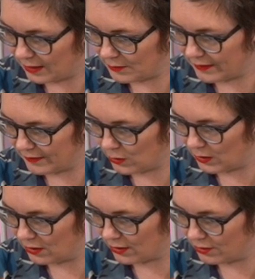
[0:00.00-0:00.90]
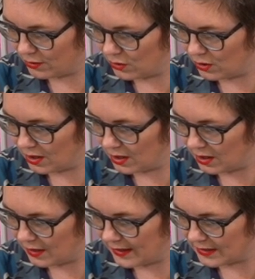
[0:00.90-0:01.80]
I'm just having a quick look through.
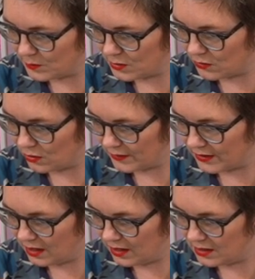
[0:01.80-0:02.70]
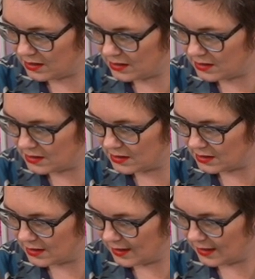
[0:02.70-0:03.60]
That's beautiful. Love the
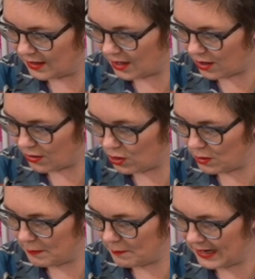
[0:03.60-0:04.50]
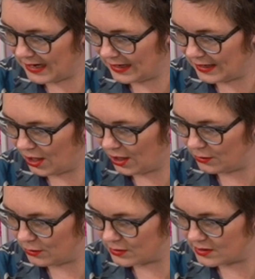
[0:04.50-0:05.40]
colours. Thought you meant making
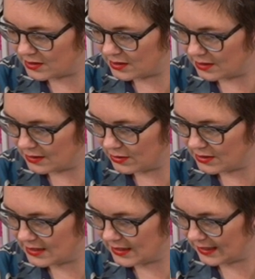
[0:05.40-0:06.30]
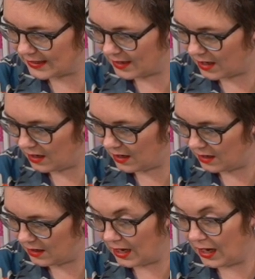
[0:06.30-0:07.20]
coats, Christine.
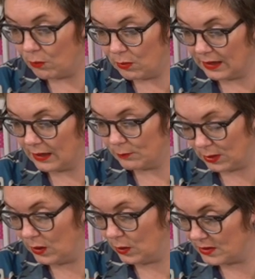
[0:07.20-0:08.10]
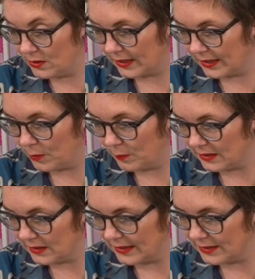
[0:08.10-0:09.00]
Ah, we will be doing a coat
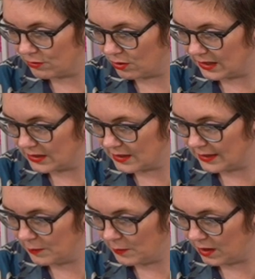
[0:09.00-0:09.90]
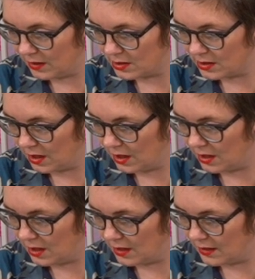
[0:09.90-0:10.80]
pattern later on, actually, but
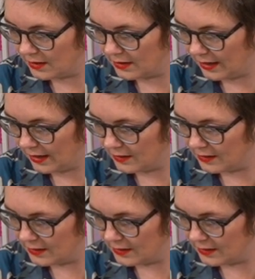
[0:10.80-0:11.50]
yeah.